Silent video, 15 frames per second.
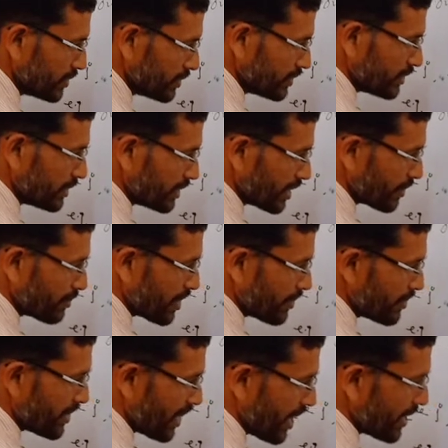here may be
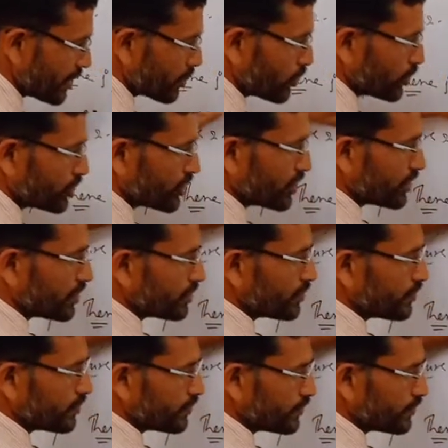hydrogen,